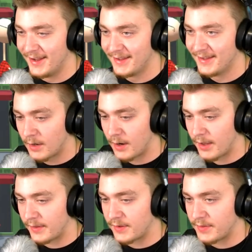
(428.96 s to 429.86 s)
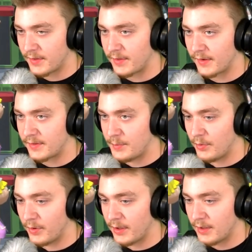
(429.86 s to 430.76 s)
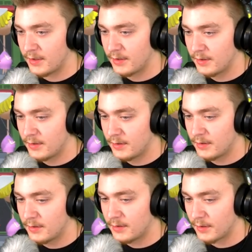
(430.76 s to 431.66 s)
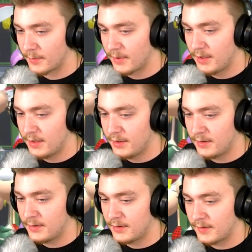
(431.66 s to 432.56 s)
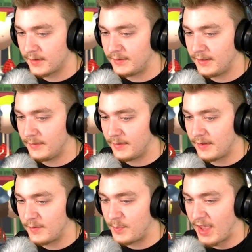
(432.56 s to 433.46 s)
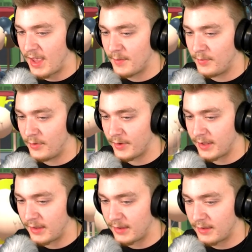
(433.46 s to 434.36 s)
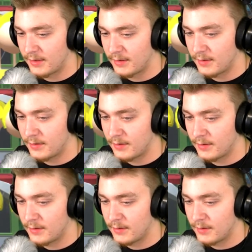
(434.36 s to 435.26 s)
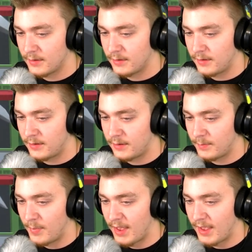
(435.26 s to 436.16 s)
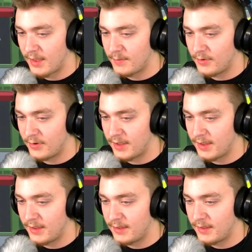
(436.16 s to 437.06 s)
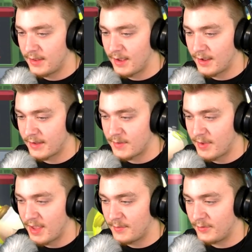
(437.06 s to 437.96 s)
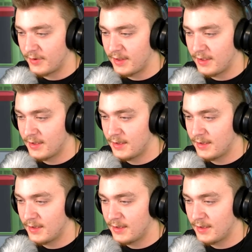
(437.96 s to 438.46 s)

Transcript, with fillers: Alright, let's get this sexy boy oh, man. Let's get these, these bad boys. Bad boys. Yeah, I got the bad boy.